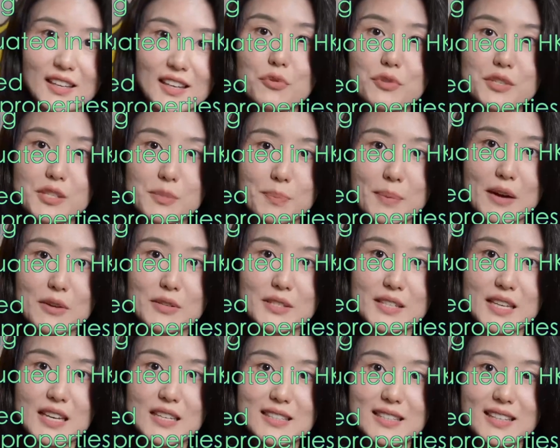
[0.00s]
Your spouse
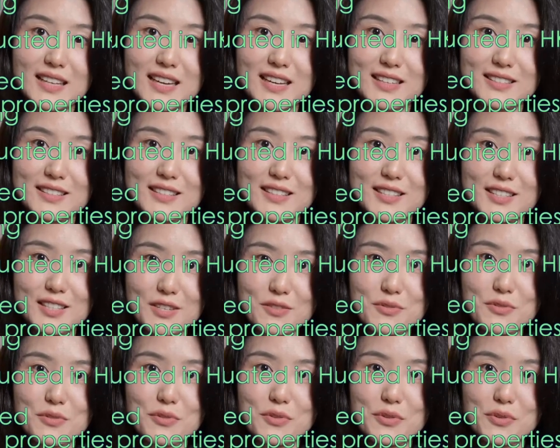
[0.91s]
can
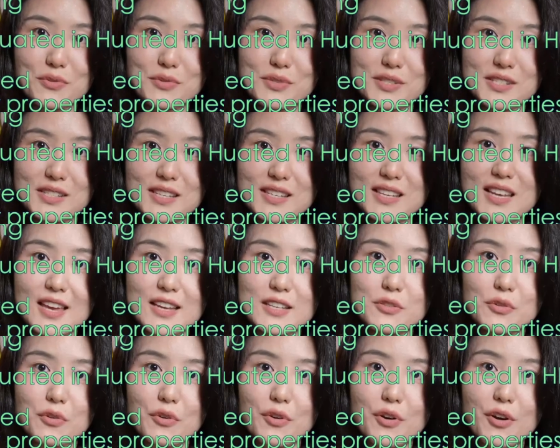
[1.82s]
continue using
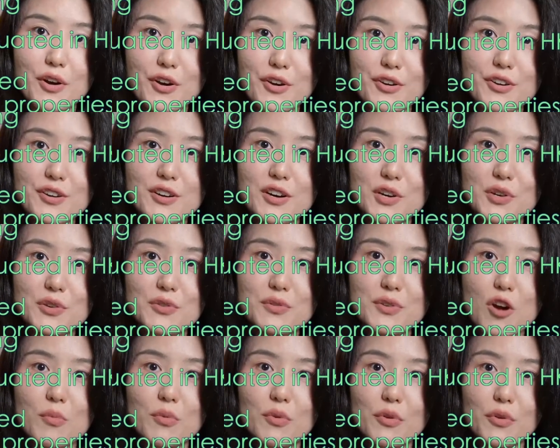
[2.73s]
his or her own
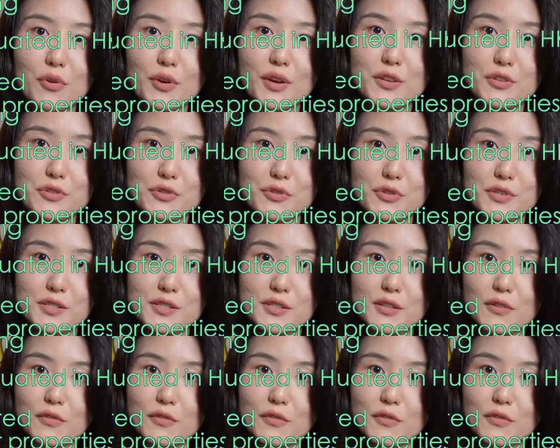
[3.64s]
home loan interest